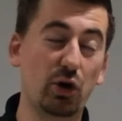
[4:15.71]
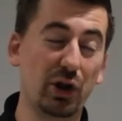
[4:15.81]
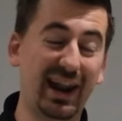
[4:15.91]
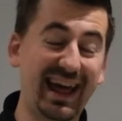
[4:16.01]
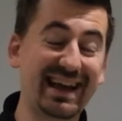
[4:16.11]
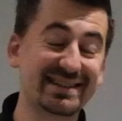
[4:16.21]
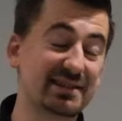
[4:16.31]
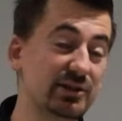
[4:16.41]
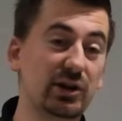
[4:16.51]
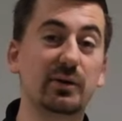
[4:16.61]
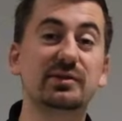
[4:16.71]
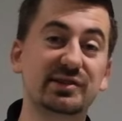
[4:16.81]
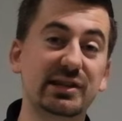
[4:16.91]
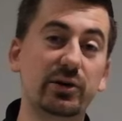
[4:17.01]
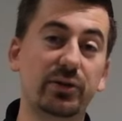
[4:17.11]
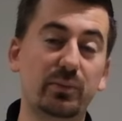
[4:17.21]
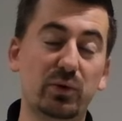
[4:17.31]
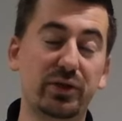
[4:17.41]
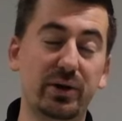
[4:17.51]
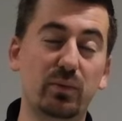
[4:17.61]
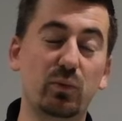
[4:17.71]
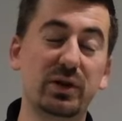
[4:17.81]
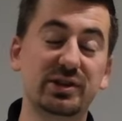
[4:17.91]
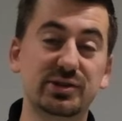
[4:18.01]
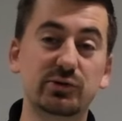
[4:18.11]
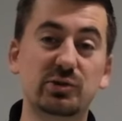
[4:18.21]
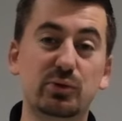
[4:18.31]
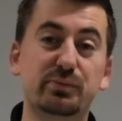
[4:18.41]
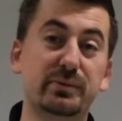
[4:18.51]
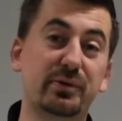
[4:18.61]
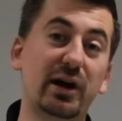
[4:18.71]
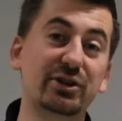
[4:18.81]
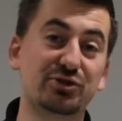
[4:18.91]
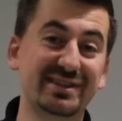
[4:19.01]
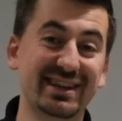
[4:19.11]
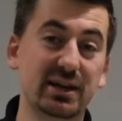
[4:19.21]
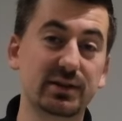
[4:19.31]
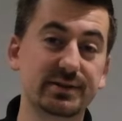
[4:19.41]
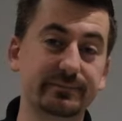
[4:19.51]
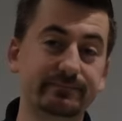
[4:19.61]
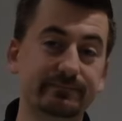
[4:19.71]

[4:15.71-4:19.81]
unless you're going to seal them with a suitable proprietary sealant.